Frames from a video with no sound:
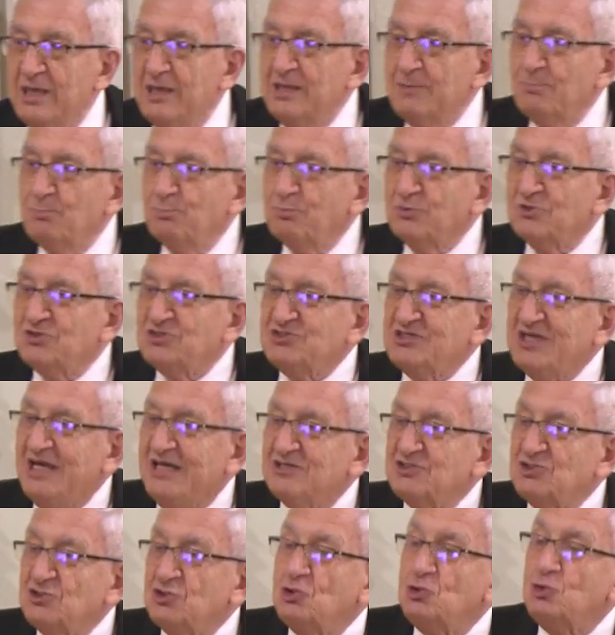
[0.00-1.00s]
Saturday
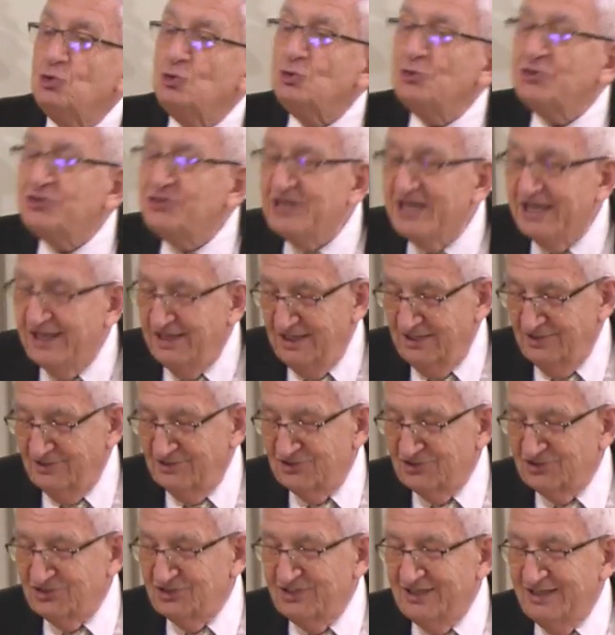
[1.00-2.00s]
evening, January
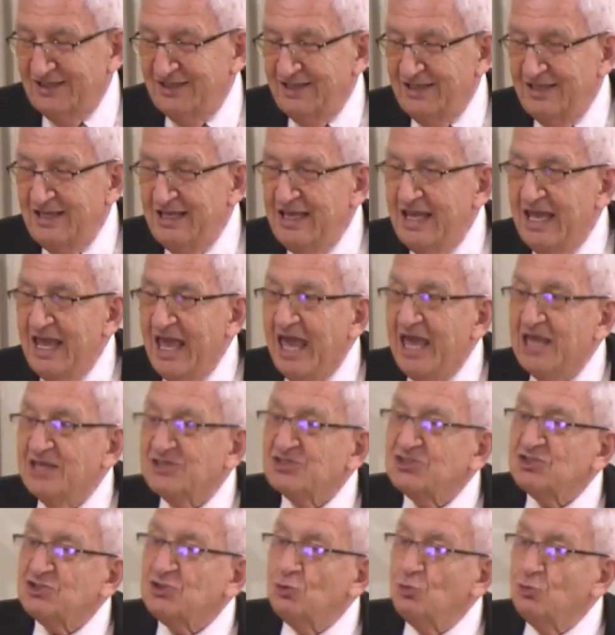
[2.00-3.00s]
19,
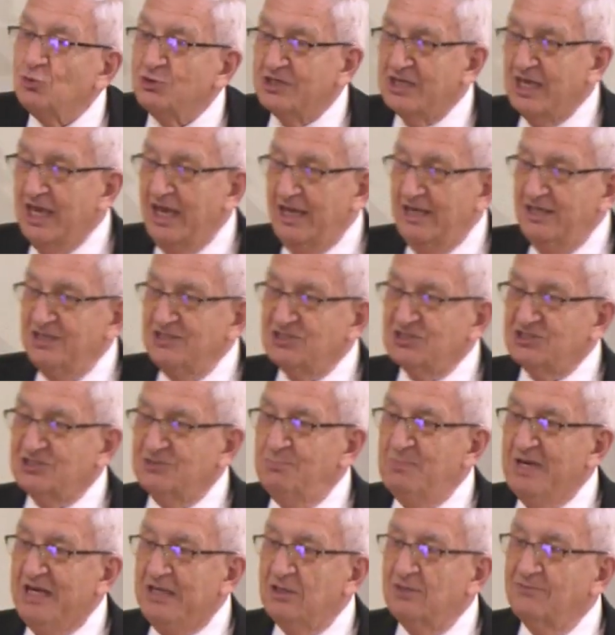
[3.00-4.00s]
1957
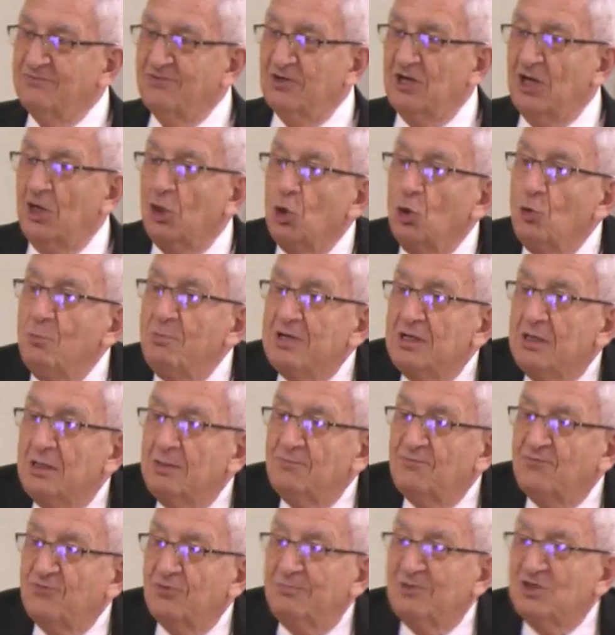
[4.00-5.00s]

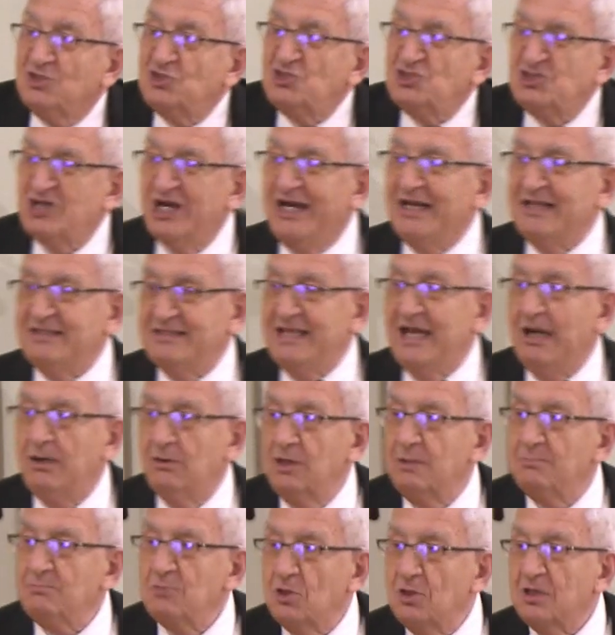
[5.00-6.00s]
we
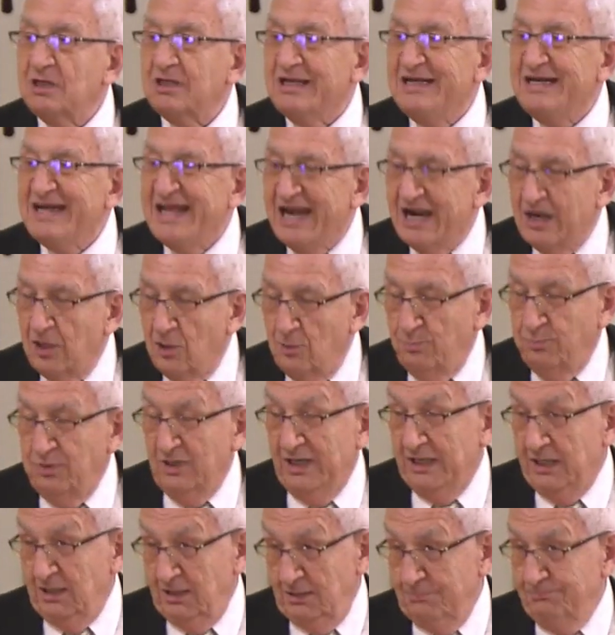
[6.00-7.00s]
possessed two
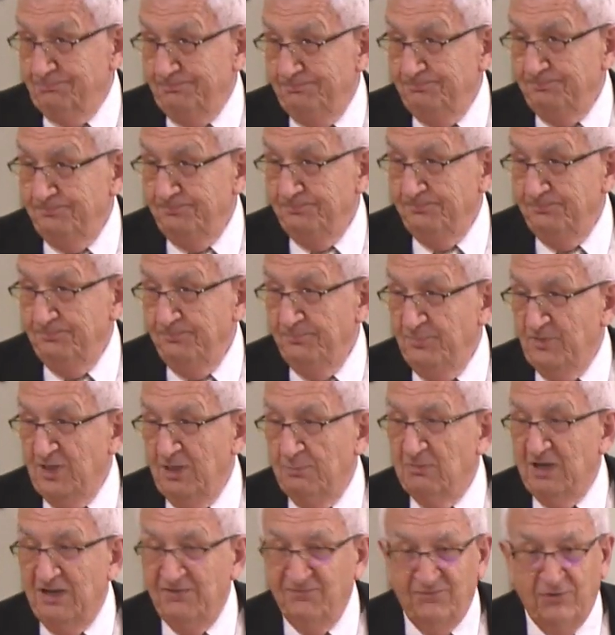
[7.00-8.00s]
things a
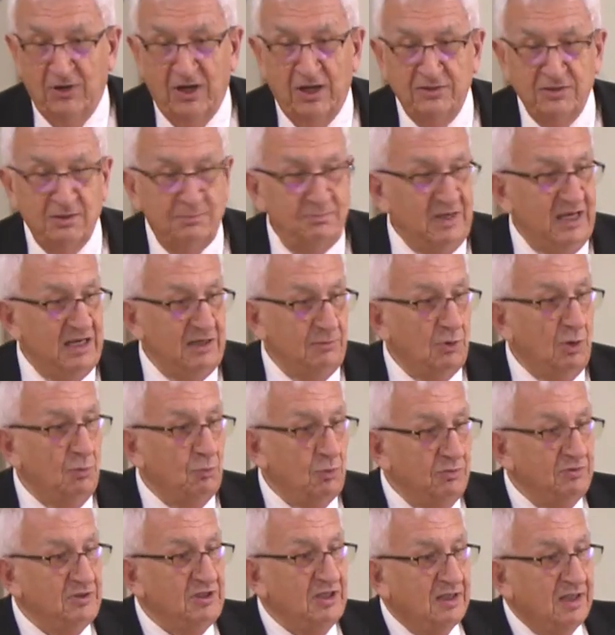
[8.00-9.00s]
suitcase
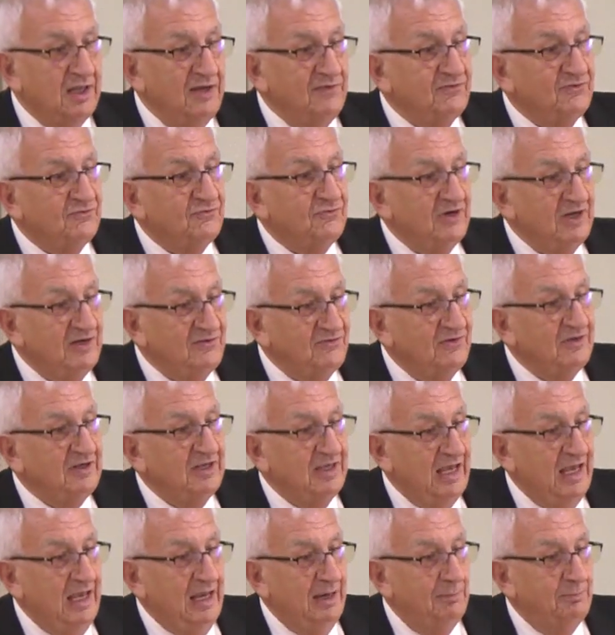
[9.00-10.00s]
made of aluminum
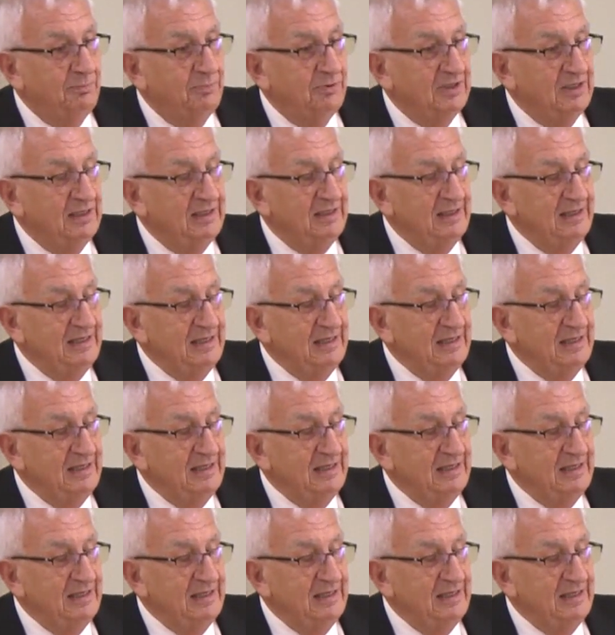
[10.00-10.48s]
from a shot